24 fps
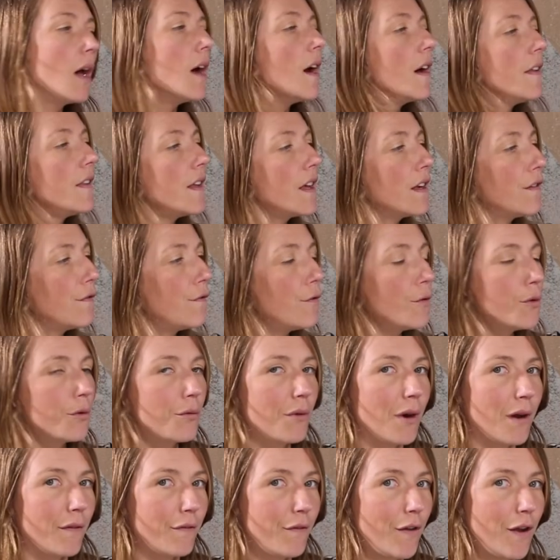and then a
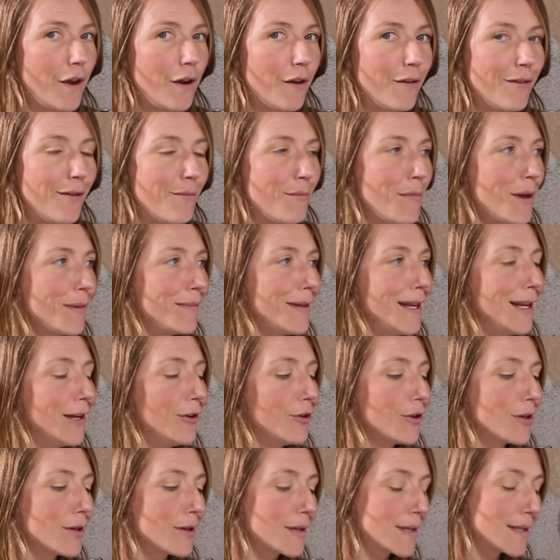photograph here that maybe
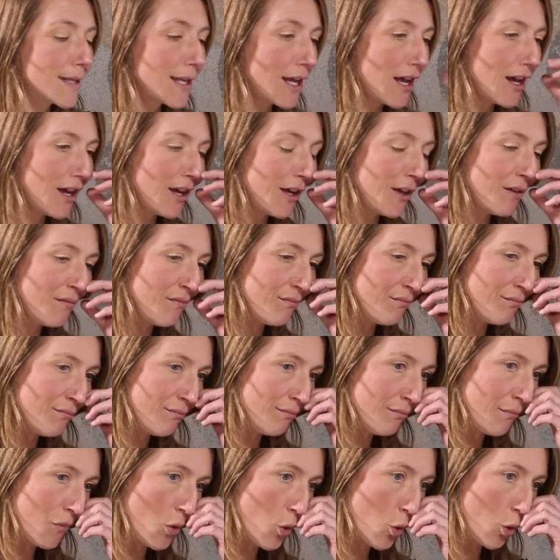looks um,
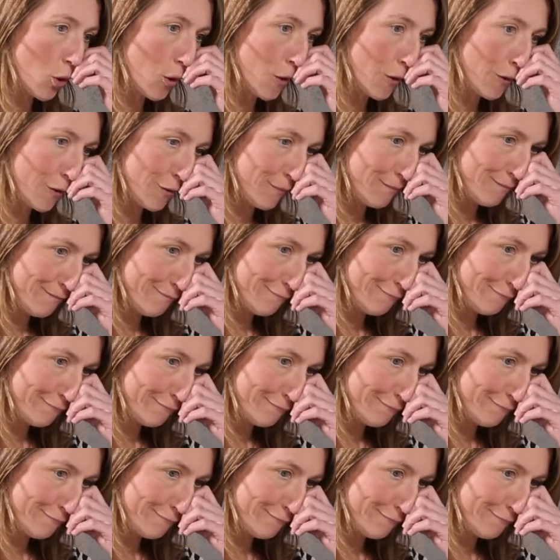more